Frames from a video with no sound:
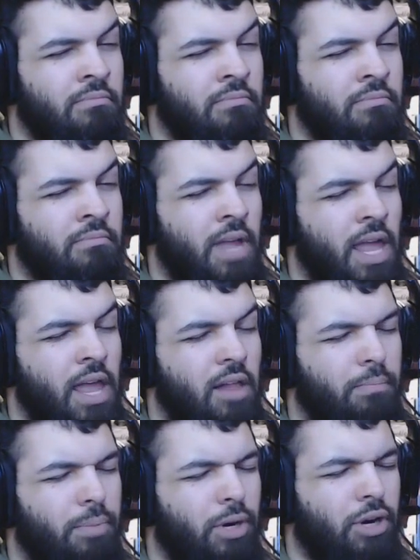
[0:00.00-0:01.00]

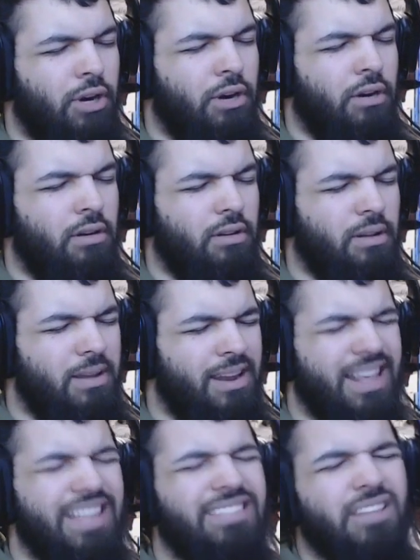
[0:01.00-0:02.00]
helper. I mean,
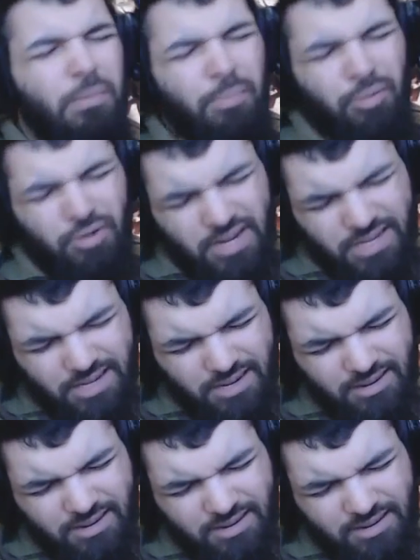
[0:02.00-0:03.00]
he's not a priest
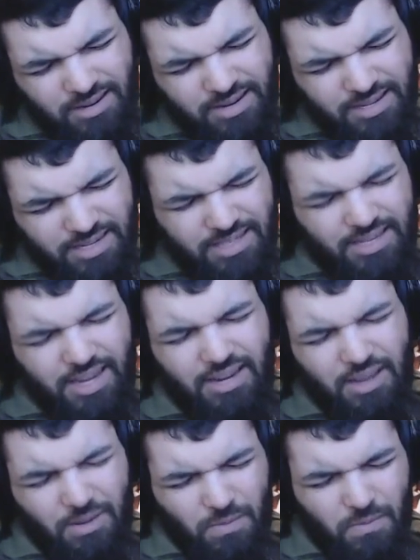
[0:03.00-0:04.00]
because he said
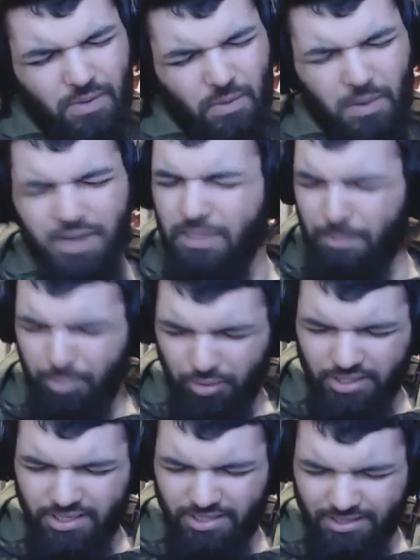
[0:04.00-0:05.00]
he went to
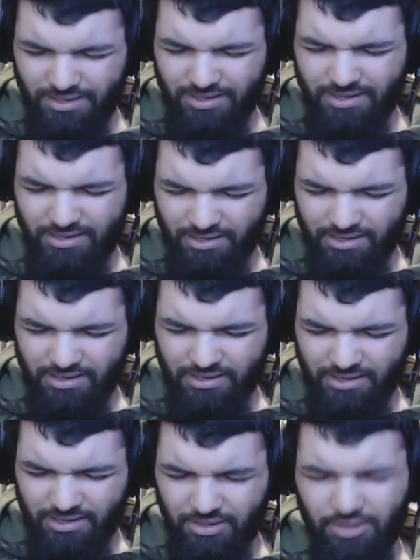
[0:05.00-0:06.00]
priest
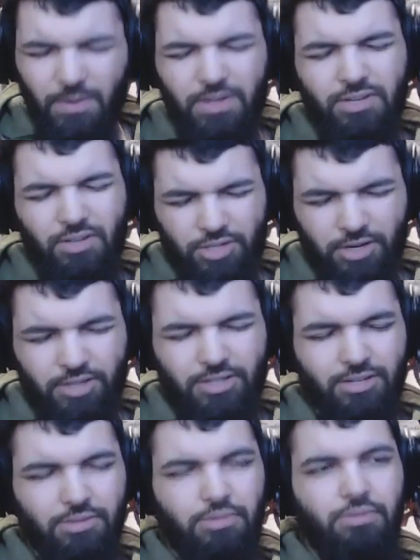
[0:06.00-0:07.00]
or he went to church
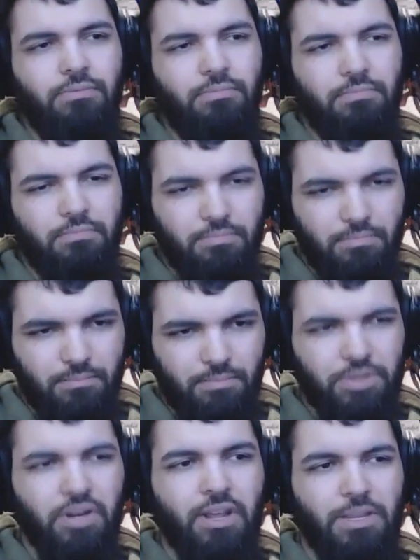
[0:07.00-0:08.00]
to
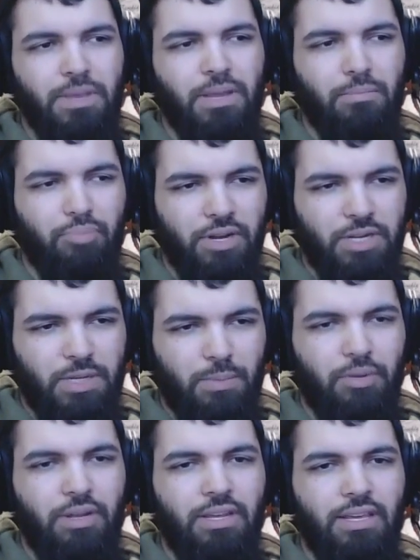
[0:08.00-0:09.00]
study as being a priest,
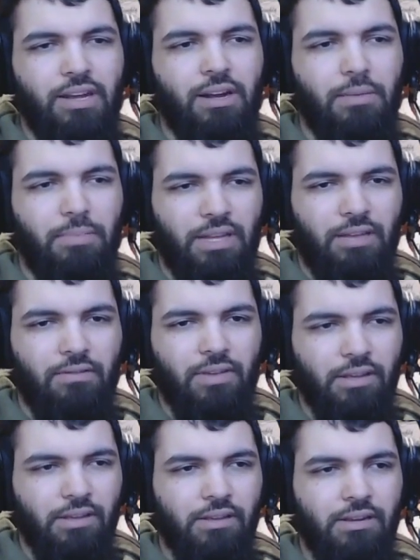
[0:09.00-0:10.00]
but he ended up
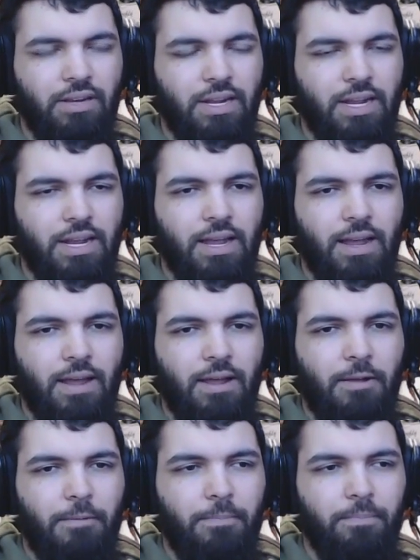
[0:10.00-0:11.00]
leaving.
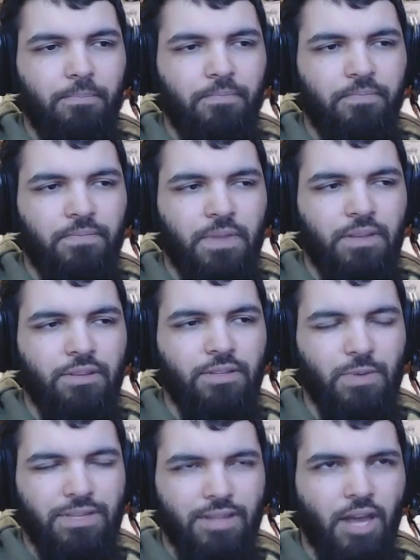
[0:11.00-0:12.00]
Um, so
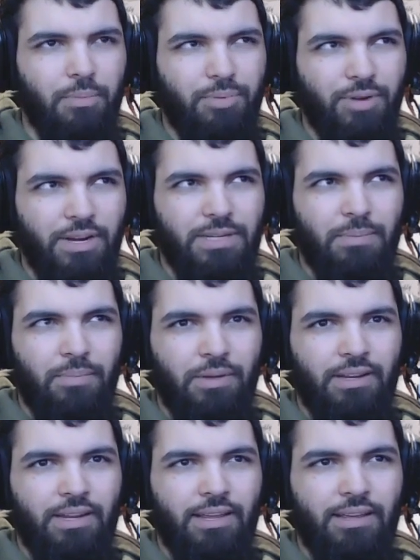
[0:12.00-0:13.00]
he's not a priest, but
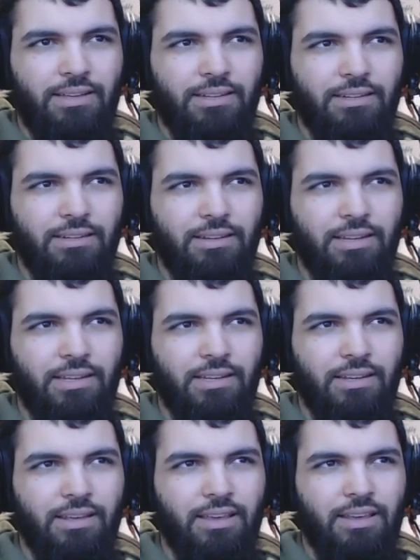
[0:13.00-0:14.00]
like
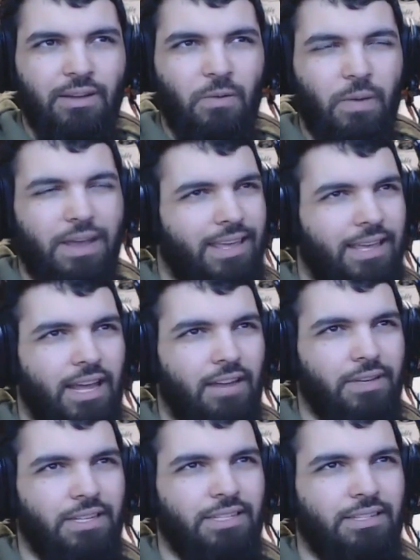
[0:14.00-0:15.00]
in a way he kind of
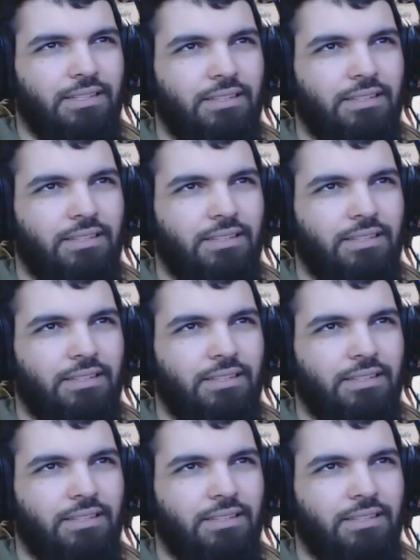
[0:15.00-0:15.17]
is